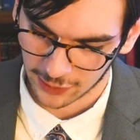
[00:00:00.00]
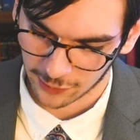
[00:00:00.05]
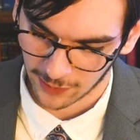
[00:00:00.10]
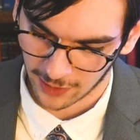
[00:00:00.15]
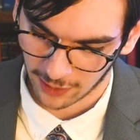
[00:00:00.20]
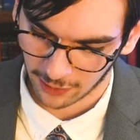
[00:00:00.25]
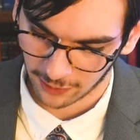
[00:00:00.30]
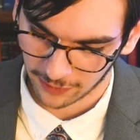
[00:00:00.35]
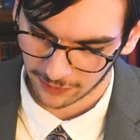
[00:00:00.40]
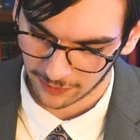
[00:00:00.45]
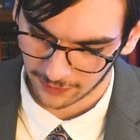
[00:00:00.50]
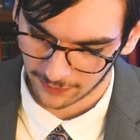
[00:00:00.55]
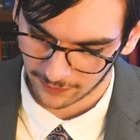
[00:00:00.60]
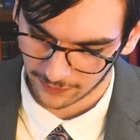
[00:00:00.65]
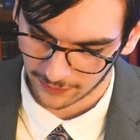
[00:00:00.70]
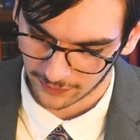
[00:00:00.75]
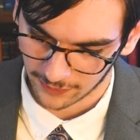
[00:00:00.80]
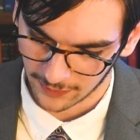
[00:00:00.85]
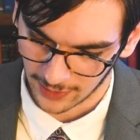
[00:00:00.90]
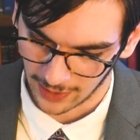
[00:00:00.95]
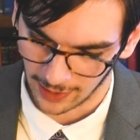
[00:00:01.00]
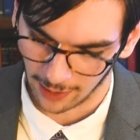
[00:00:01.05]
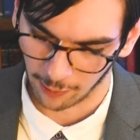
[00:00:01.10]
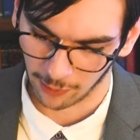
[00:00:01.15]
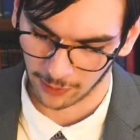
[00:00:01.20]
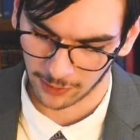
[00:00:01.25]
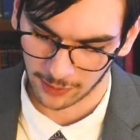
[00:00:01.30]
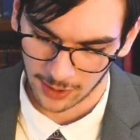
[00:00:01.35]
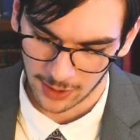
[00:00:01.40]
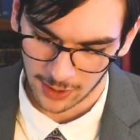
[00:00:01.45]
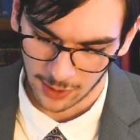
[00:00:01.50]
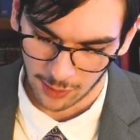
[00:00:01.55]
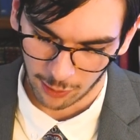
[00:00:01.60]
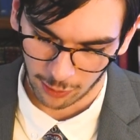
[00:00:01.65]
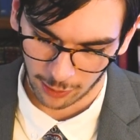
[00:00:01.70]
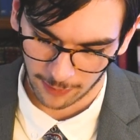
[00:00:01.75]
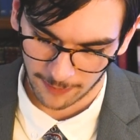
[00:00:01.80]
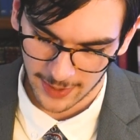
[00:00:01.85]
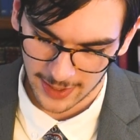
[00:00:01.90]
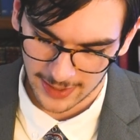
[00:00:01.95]
that 12th hour
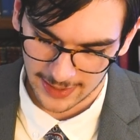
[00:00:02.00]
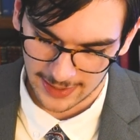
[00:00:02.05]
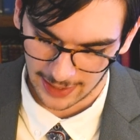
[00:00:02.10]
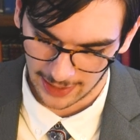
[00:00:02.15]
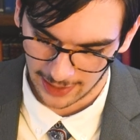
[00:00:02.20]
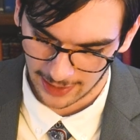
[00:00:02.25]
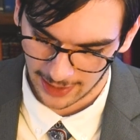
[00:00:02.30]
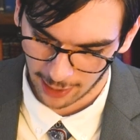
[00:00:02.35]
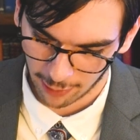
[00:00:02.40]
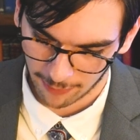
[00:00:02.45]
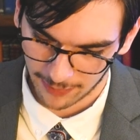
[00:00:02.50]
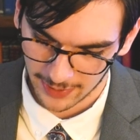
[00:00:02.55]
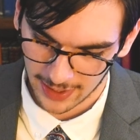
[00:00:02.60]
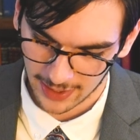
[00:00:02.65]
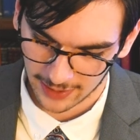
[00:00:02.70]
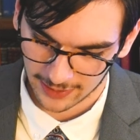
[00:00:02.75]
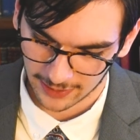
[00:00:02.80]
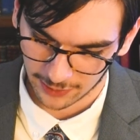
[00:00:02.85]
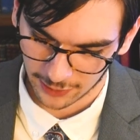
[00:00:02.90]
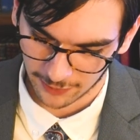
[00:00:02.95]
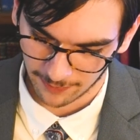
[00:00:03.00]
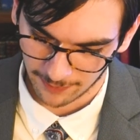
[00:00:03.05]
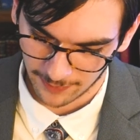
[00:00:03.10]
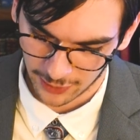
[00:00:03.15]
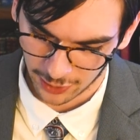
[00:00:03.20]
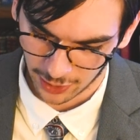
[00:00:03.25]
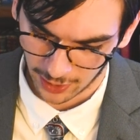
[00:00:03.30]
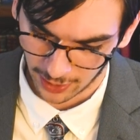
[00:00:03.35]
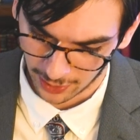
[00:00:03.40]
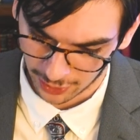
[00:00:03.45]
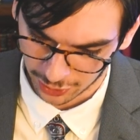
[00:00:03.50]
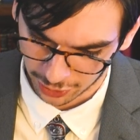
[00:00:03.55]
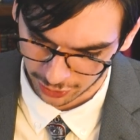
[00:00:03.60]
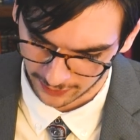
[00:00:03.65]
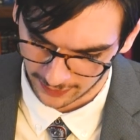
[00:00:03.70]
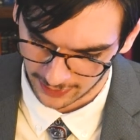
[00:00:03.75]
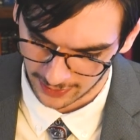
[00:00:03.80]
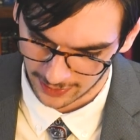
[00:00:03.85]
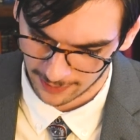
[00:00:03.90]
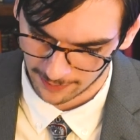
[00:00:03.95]
or midday, howbeit
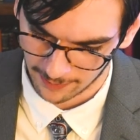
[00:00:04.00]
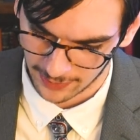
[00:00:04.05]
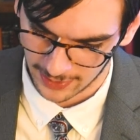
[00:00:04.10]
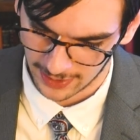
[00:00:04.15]
should then